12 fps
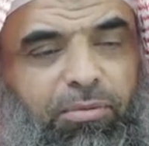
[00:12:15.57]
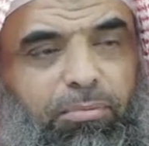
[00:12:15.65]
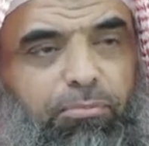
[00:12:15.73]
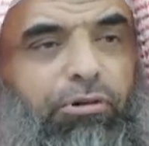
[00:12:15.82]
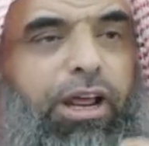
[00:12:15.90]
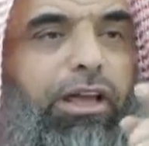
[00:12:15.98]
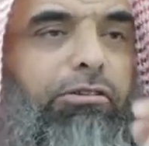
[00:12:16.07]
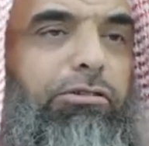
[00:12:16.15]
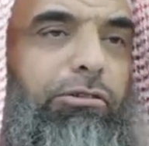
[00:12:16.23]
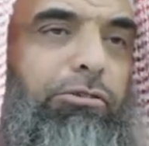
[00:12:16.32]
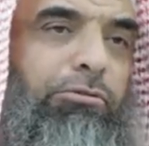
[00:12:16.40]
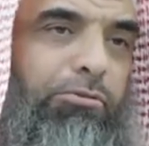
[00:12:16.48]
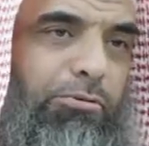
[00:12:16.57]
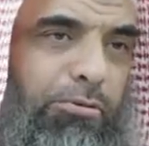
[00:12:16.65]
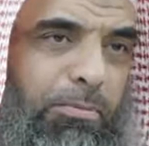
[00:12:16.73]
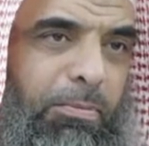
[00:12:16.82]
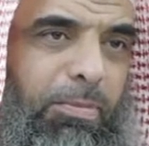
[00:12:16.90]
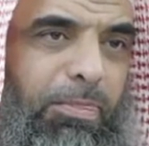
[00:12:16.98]
break through?
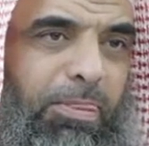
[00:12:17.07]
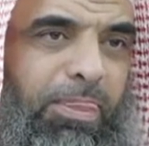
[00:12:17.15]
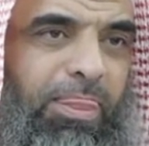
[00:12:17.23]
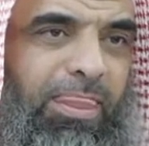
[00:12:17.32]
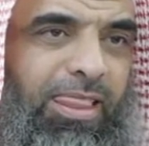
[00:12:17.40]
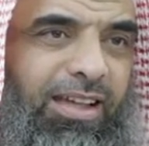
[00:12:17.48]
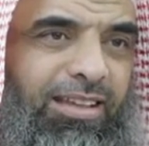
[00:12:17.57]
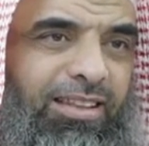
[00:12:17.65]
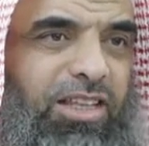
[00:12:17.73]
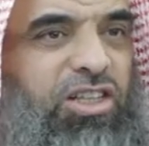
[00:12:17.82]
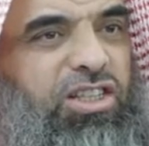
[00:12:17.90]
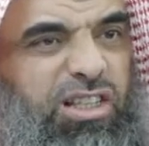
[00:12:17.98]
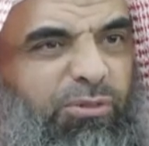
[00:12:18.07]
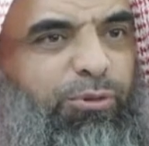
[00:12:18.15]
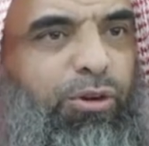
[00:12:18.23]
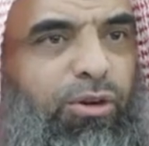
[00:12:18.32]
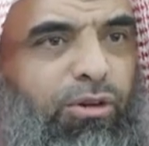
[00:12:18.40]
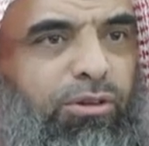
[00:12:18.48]
this
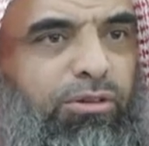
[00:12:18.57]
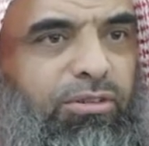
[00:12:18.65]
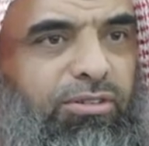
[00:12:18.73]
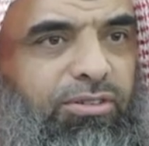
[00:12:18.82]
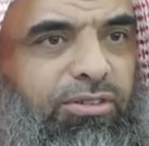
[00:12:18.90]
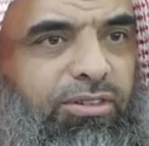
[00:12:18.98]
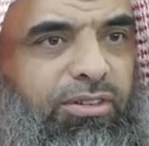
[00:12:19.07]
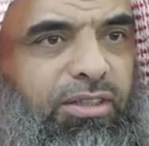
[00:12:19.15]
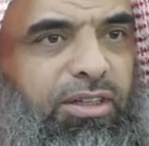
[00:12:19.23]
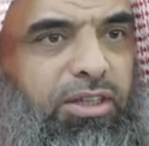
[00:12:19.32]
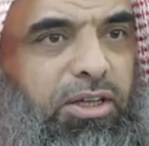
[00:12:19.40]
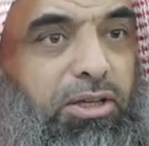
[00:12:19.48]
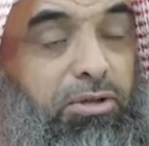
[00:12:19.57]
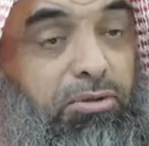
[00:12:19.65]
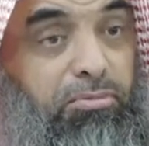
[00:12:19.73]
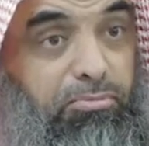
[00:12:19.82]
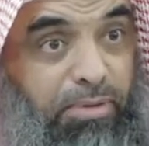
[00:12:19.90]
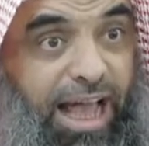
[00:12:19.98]
difficult
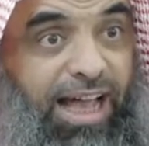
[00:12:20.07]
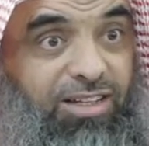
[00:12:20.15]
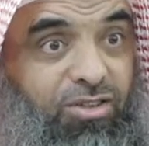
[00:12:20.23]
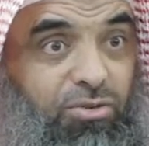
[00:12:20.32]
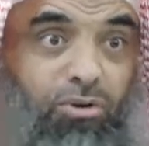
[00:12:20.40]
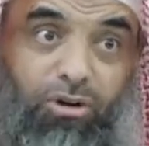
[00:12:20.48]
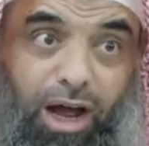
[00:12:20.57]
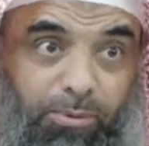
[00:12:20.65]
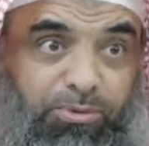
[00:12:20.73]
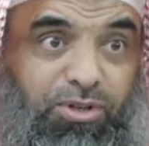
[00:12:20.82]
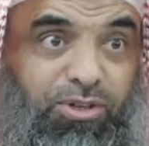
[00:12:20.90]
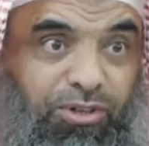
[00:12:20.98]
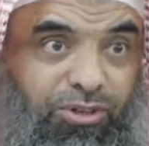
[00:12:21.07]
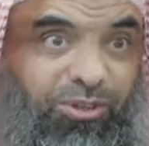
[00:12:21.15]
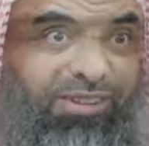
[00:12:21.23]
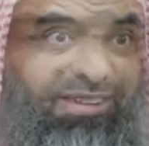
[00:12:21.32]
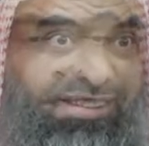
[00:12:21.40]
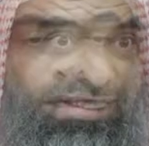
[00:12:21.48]
pass or obstacle.
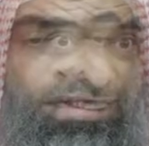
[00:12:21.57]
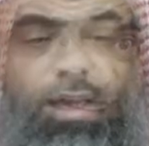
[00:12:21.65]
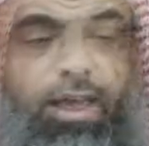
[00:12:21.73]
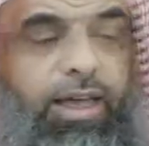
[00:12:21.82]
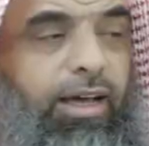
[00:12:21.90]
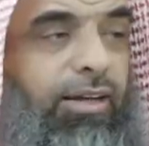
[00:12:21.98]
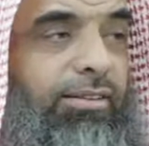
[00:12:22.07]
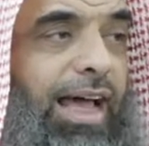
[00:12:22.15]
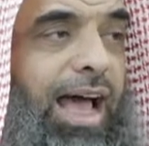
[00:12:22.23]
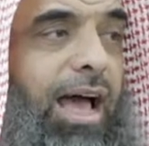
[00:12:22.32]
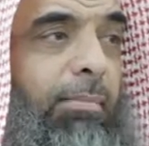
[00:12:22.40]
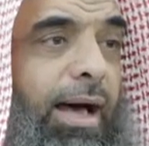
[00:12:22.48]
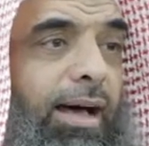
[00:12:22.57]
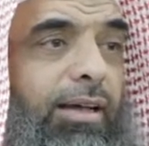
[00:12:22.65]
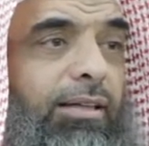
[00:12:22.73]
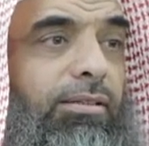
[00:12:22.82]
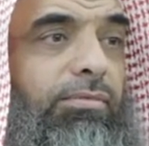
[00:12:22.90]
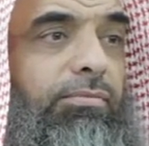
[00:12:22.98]

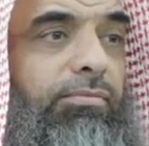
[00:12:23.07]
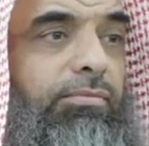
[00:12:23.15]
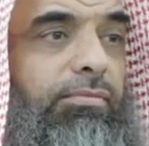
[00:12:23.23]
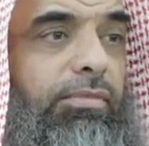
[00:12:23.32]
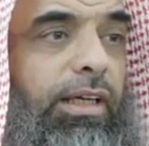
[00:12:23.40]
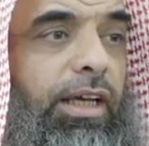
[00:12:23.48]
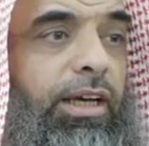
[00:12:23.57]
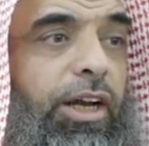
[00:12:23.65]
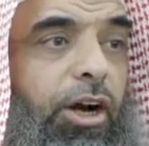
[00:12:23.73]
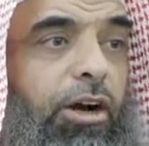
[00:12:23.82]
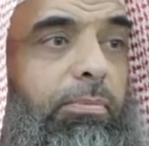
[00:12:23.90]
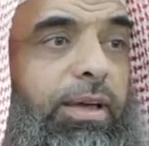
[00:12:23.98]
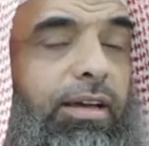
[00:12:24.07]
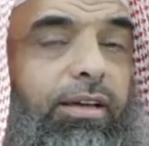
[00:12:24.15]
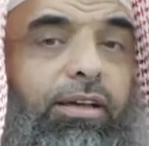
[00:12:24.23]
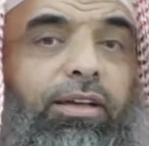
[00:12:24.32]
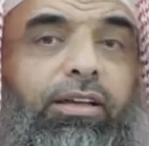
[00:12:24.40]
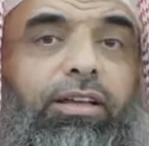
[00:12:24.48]
Iqtahama in Arabic
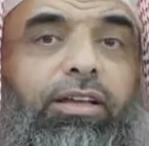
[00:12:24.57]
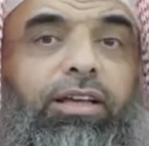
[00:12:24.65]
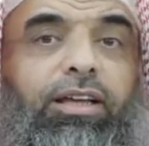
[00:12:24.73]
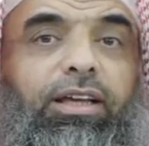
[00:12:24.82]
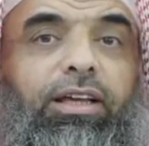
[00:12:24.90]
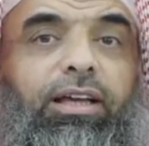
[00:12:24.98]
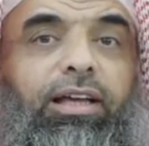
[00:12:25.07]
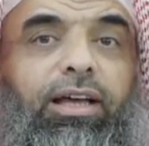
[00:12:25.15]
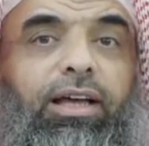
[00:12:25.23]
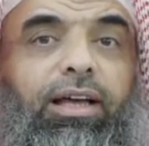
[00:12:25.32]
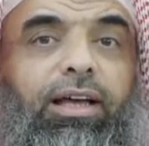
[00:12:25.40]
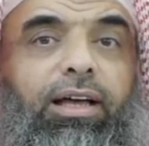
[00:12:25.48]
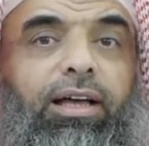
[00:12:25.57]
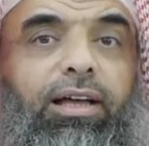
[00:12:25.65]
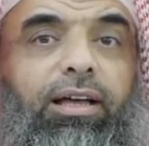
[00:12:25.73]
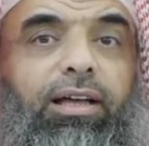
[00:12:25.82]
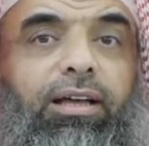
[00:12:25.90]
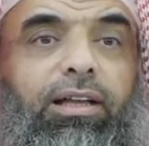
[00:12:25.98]

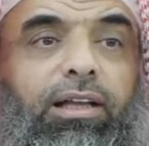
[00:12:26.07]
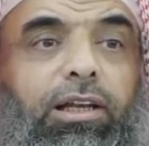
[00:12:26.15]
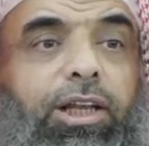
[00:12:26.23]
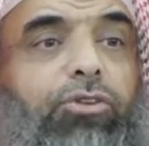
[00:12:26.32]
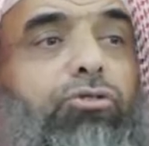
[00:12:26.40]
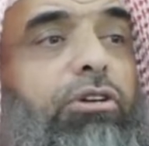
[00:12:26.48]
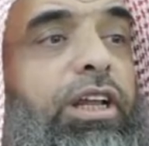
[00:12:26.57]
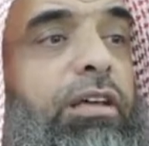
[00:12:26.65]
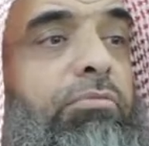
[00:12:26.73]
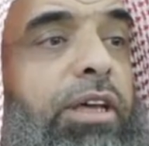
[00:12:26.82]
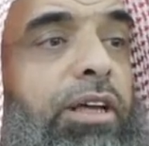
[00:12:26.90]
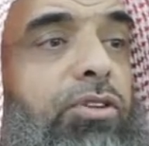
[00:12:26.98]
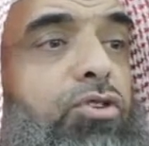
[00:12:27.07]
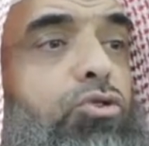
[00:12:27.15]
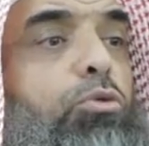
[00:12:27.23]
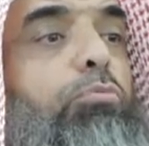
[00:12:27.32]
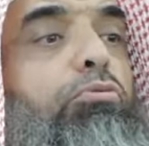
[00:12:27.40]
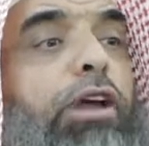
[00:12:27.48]
uh, literally means
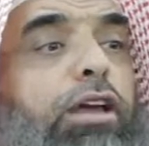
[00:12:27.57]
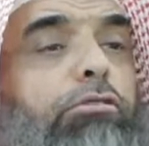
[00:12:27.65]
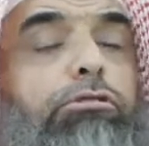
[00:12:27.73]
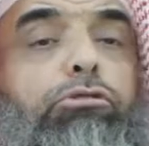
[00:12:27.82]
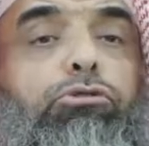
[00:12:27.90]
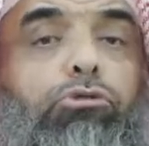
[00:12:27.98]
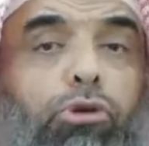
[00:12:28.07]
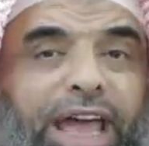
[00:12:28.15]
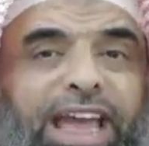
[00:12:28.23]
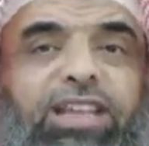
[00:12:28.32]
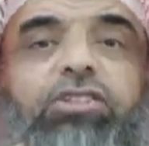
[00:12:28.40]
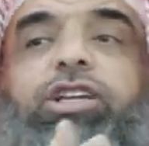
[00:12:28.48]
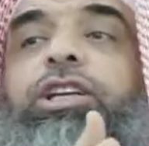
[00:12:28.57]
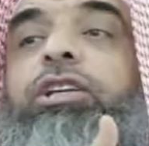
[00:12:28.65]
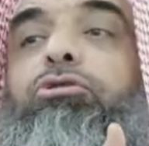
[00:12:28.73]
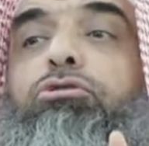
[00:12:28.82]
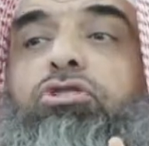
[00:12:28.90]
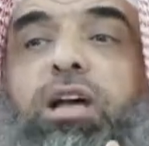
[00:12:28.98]
to break through, to hasten
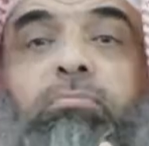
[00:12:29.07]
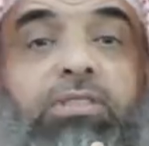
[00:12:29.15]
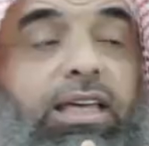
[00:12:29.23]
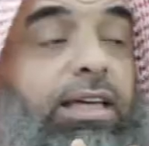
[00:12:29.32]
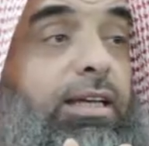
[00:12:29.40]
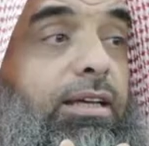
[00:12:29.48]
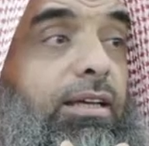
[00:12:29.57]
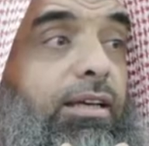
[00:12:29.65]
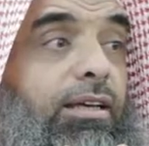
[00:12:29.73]
into something